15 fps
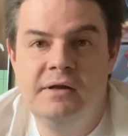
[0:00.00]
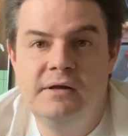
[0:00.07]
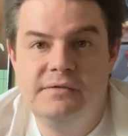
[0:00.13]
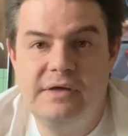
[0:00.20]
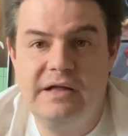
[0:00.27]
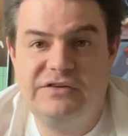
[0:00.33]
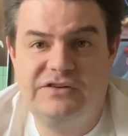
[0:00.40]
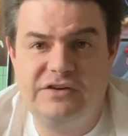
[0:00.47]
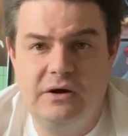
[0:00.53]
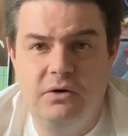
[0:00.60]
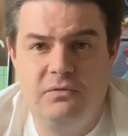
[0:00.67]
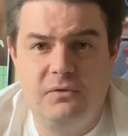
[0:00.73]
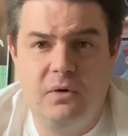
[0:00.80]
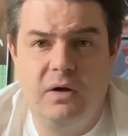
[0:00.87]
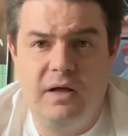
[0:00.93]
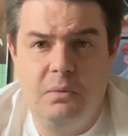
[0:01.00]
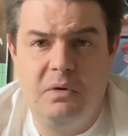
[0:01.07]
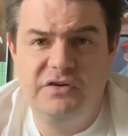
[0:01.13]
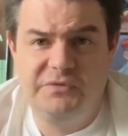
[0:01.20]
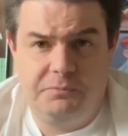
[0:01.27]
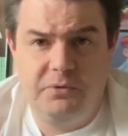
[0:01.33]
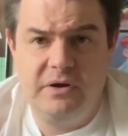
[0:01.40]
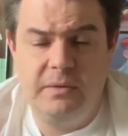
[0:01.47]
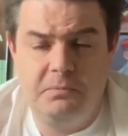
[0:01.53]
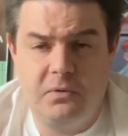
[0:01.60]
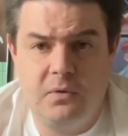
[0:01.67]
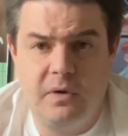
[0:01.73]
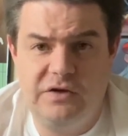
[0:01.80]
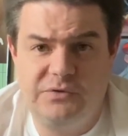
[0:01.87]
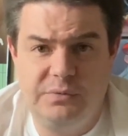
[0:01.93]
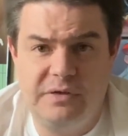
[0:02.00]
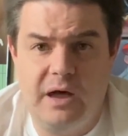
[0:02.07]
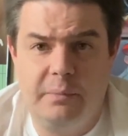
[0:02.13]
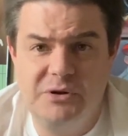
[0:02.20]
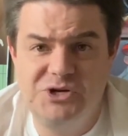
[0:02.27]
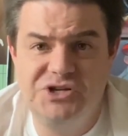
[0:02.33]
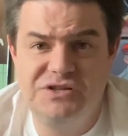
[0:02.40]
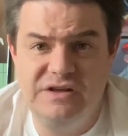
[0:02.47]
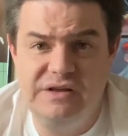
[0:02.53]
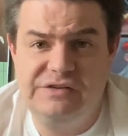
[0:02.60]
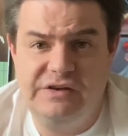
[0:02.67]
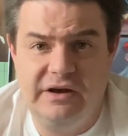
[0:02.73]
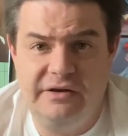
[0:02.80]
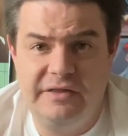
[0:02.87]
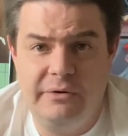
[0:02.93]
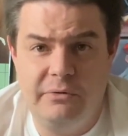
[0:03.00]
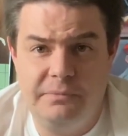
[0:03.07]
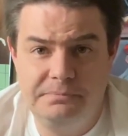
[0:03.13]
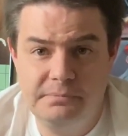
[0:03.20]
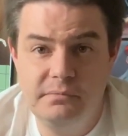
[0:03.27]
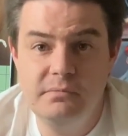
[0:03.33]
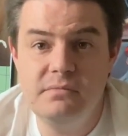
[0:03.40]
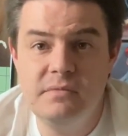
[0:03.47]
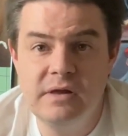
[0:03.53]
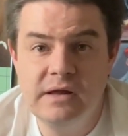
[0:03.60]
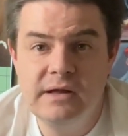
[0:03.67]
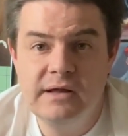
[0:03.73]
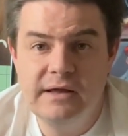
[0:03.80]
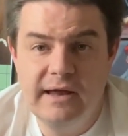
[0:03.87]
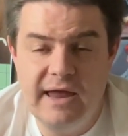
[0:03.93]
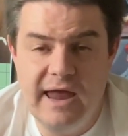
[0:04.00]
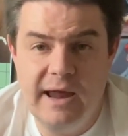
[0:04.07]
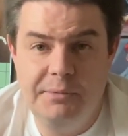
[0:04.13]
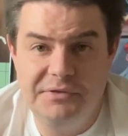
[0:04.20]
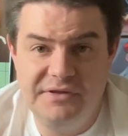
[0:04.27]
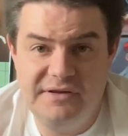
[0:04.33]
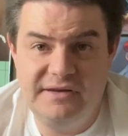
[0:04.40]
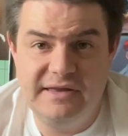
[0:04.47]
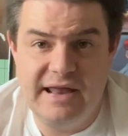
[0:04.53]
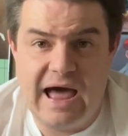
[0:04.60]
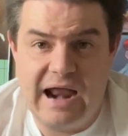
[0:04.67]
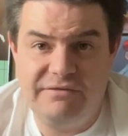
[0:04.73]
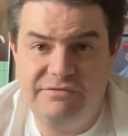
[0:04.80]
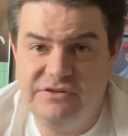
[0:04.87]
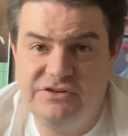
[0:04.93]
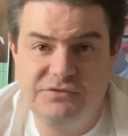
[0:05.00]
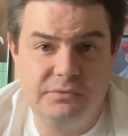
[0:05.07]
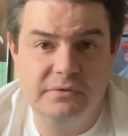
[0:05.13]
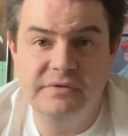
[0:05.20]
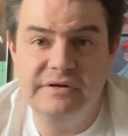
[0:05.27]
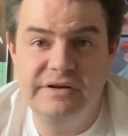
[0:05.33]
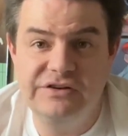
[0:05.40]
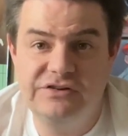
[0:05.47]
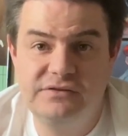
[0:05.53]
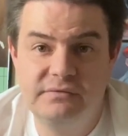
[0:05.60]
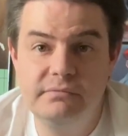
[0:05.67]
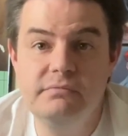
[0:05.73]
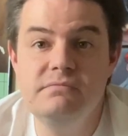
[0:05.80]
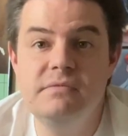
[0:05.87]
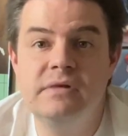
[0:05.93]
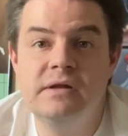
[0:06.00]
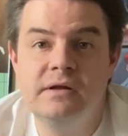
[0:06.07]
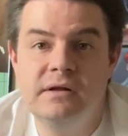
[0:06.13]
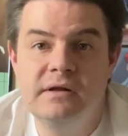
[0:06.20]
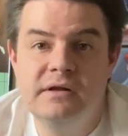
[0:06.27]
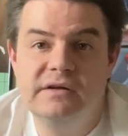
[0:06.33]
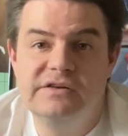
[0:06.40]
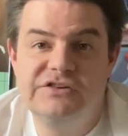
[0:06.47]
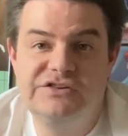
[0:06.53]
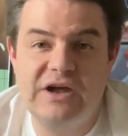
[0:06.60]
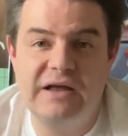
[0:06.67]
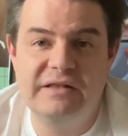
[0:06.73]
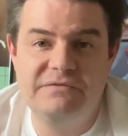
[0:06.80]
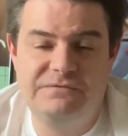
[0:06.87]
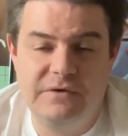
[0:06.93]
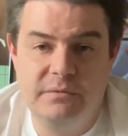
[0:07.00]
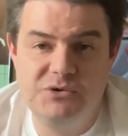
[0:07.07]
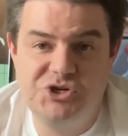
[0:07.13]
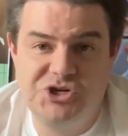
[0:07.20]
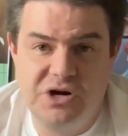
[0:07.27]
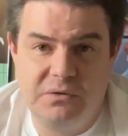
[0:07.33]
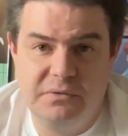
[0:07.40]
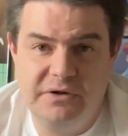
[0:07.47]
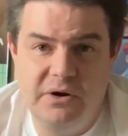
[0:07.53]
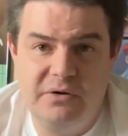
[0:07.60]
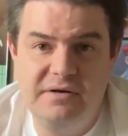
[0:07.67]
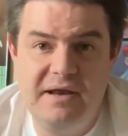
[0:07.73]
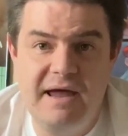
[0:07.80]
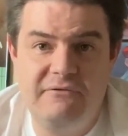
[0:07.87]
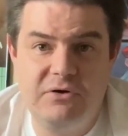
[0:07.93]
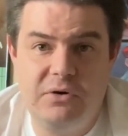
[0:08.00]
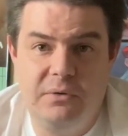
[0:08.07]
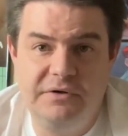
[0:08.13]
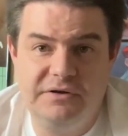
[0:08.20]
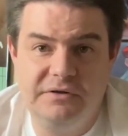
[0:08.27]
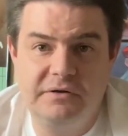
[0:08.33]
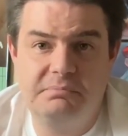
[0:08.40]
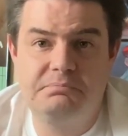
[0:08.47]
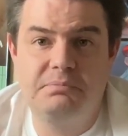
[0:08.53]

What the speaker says: That said, overall, I was pretty impressed with how much detail they were able to get out of this release. Silent films generally are never going to look